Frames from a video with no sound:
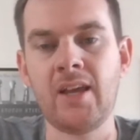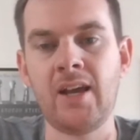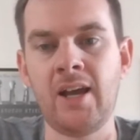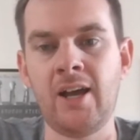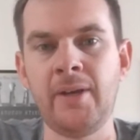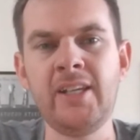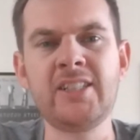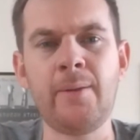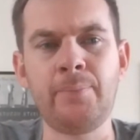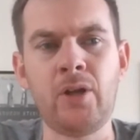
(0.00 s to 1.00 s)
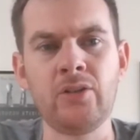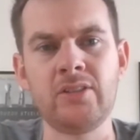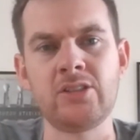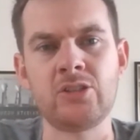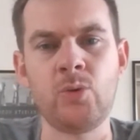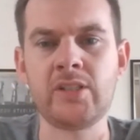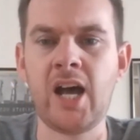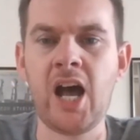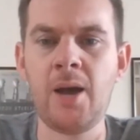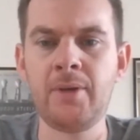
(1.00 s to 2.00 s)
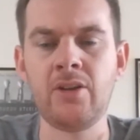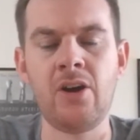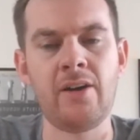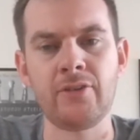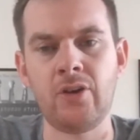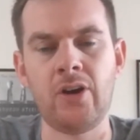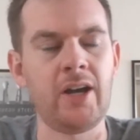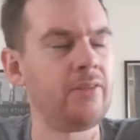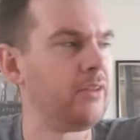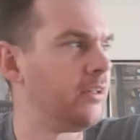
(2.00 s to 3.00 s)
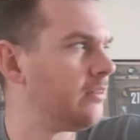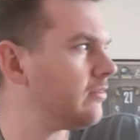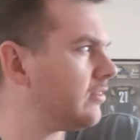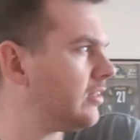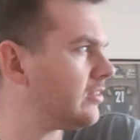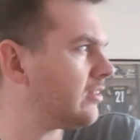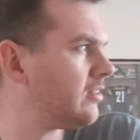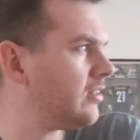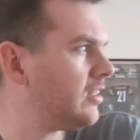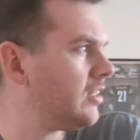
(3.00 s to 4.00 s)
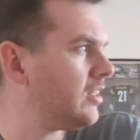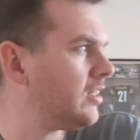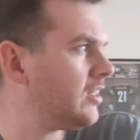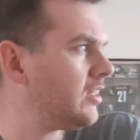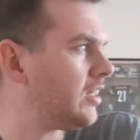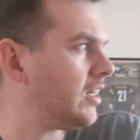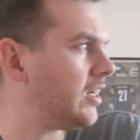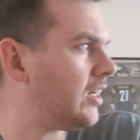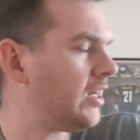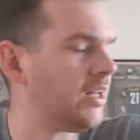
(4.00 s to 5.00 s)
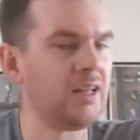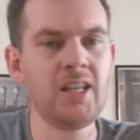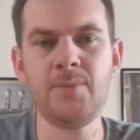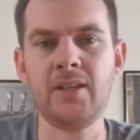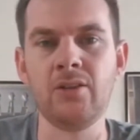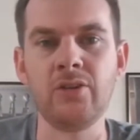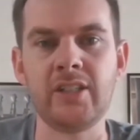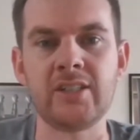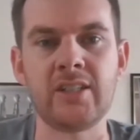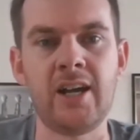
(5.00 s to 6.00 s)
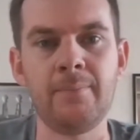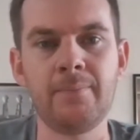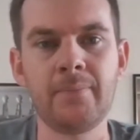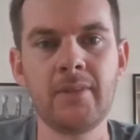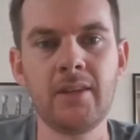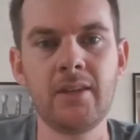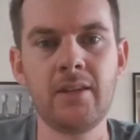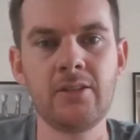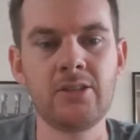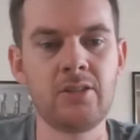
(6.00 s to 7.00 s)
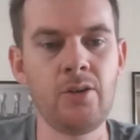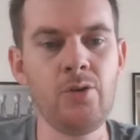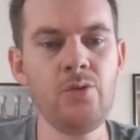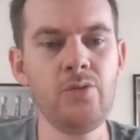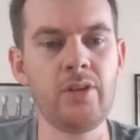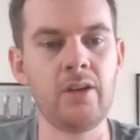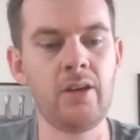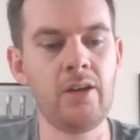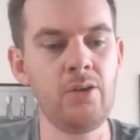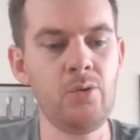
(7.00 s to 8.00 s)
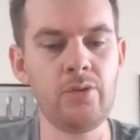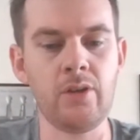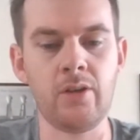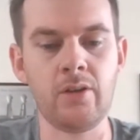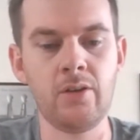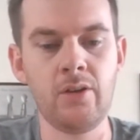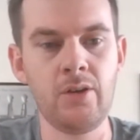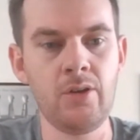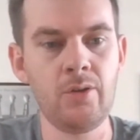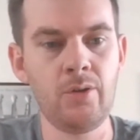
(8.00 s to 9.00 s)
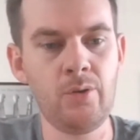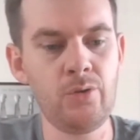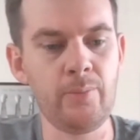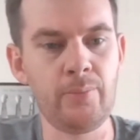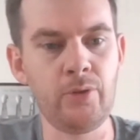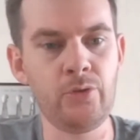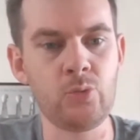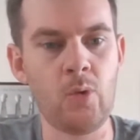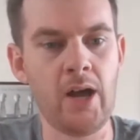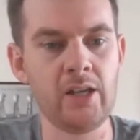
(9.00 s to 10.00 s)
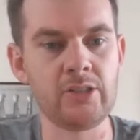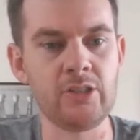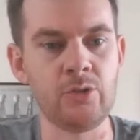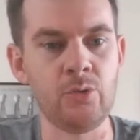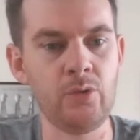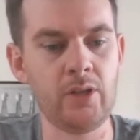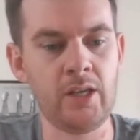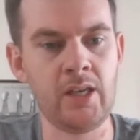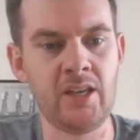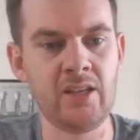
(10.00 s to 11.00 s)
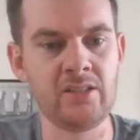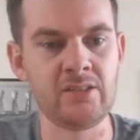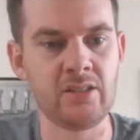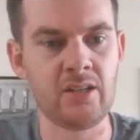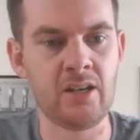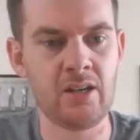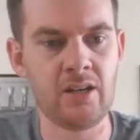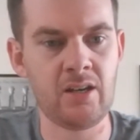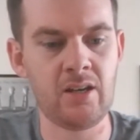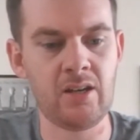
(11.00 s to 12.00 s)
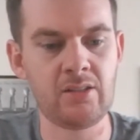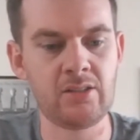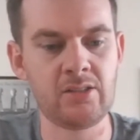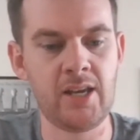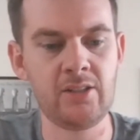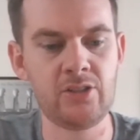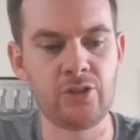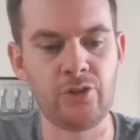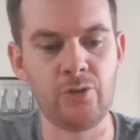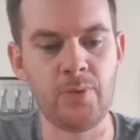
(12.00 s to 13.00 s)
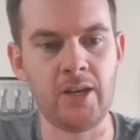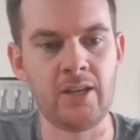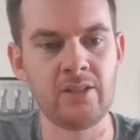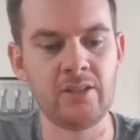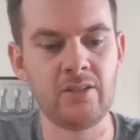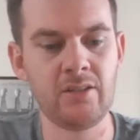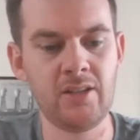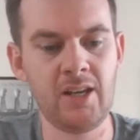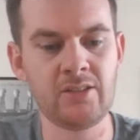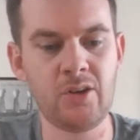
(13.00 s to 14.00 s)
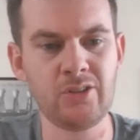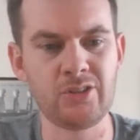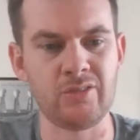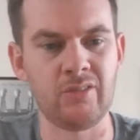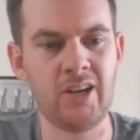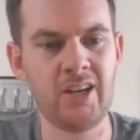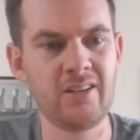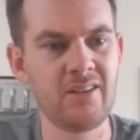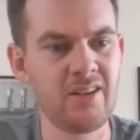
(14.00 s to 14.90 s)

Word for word: Um, he's that bloke, the Swiss Army knife guy. The uh, let me look this up. So who the who the who the Blues Wazoo is uh, Saints QB? Is it? It's Austin, right?